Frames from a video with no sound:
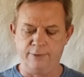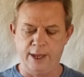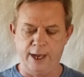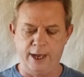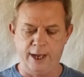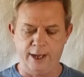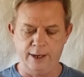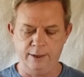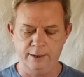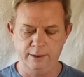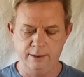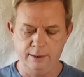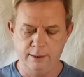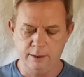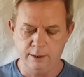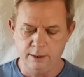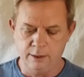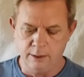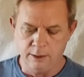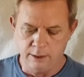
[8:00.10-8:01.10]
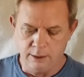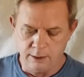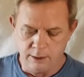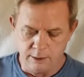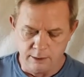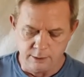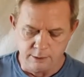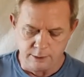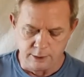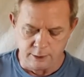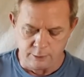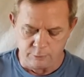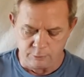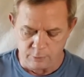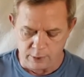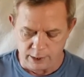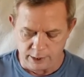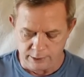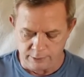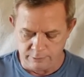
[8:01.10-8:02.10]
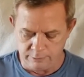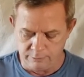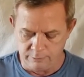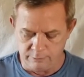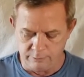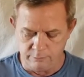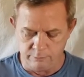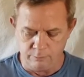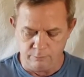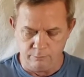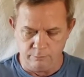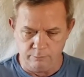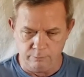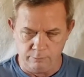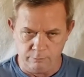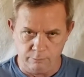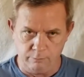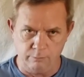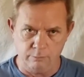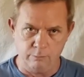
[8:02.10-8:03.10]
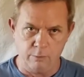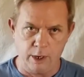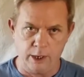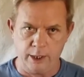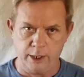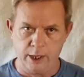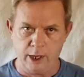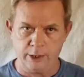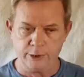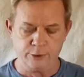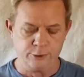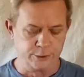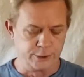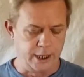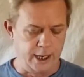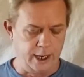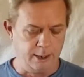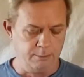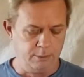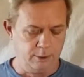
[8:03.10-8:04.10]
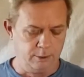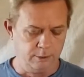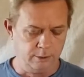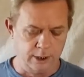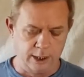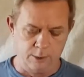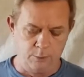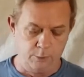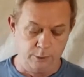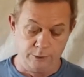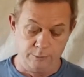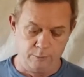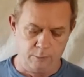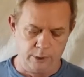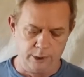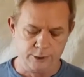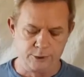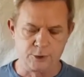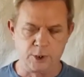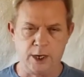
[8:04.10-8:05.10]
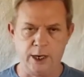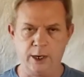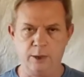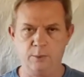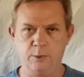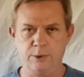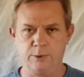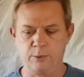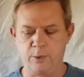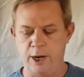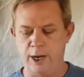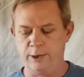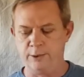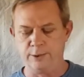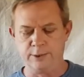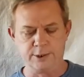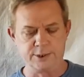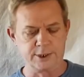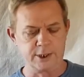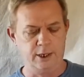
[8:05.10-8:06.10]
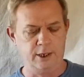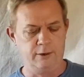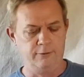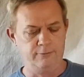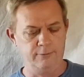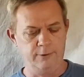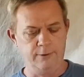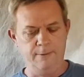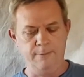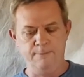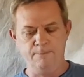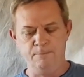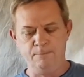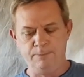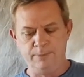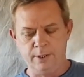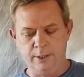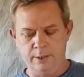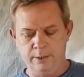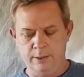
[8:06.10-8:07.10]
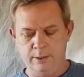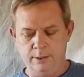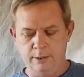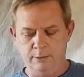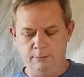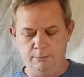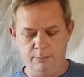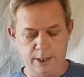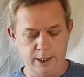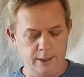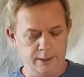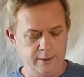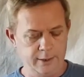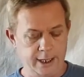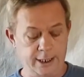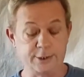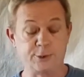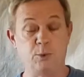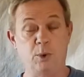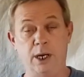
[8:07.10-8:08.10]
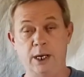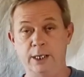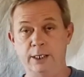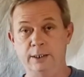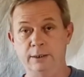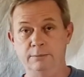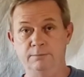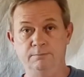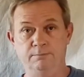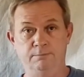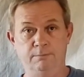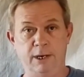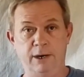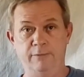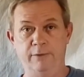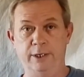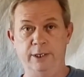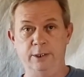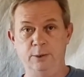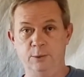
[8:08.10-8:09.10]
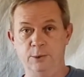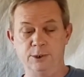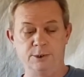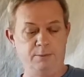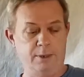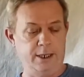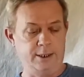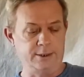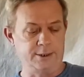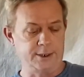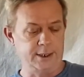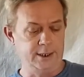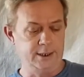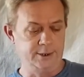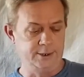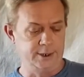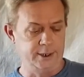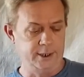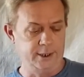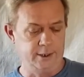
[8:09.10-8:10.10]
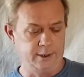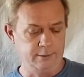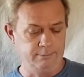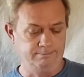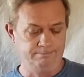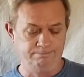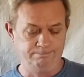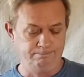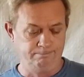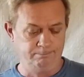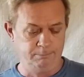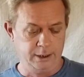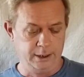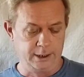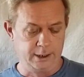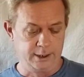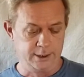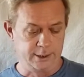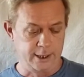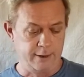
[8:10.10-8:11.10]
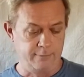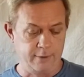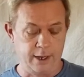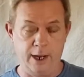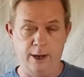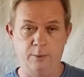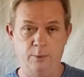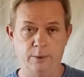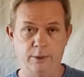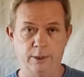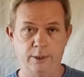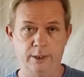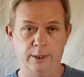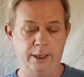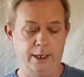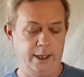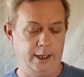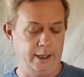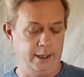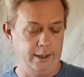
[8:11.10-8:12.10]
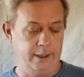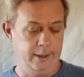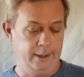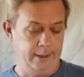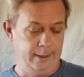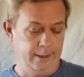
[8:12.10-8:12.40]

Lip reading: that, run it on your table. I wouldn't want to try it with a router itself. But that's why my video was about CNCing, because I've got one, and